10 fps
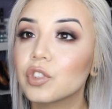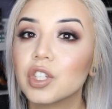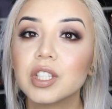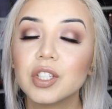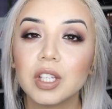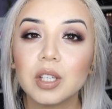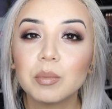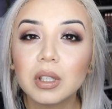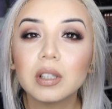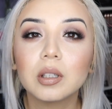Just to keep
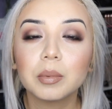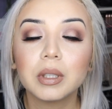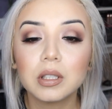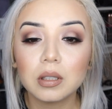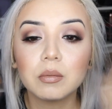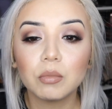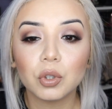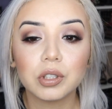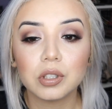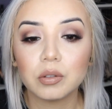me a little bit
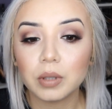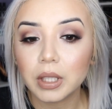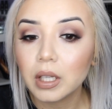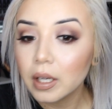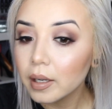more dewy.